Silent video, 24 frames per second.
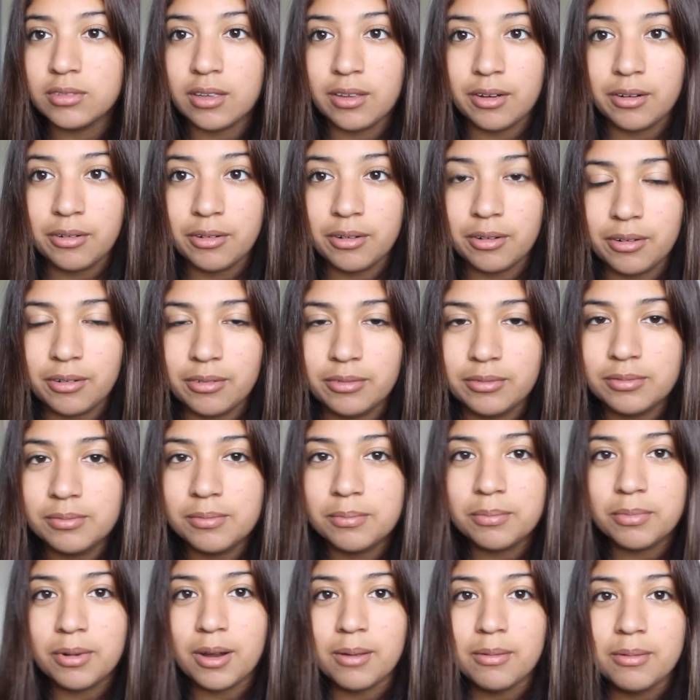I don't know.
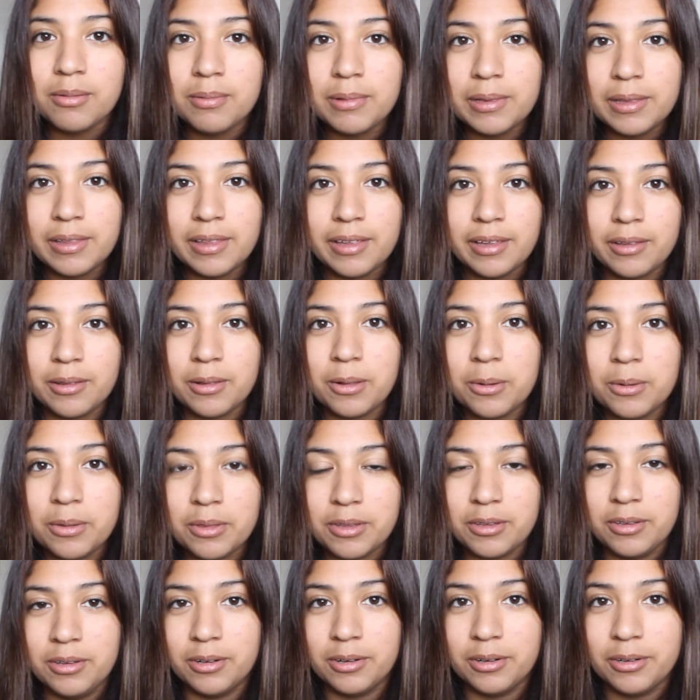Probably like Glow in
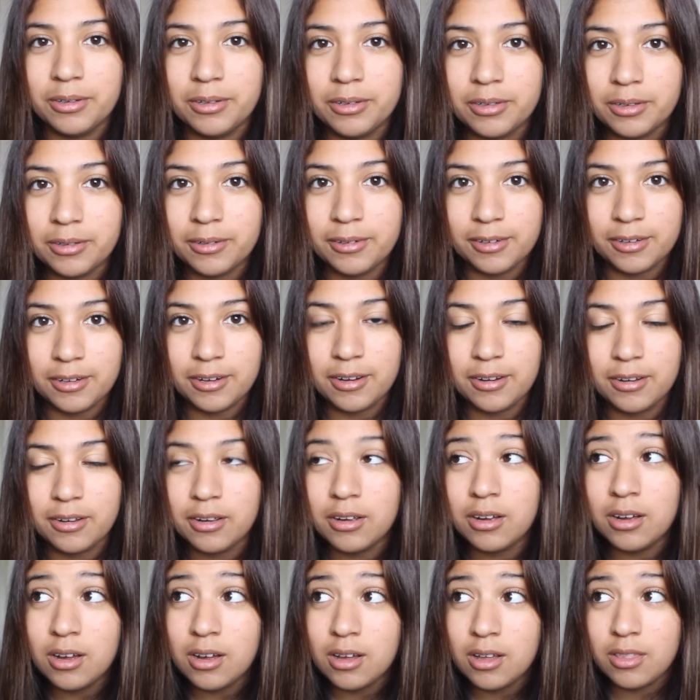the Dark or...
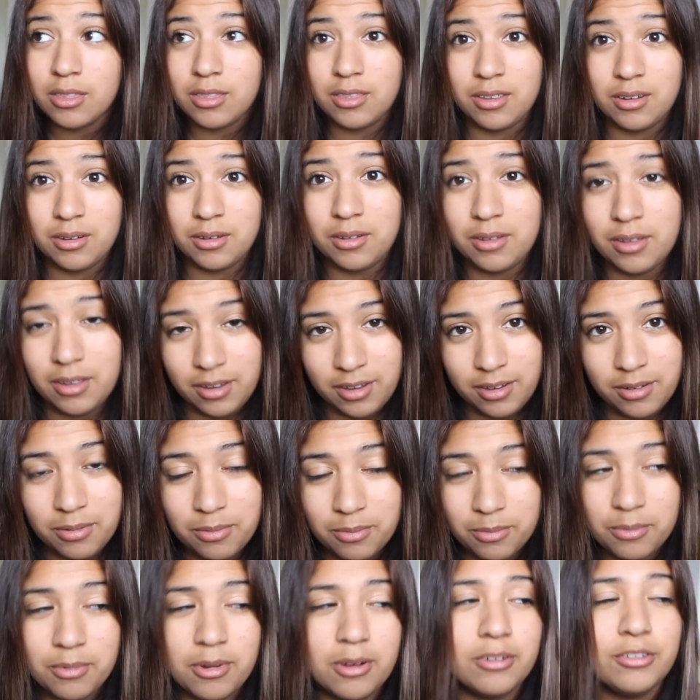The
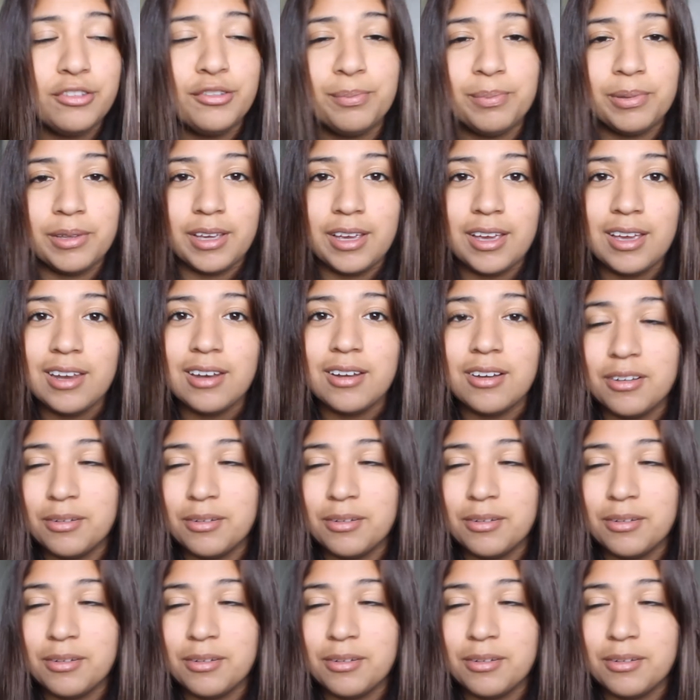like most played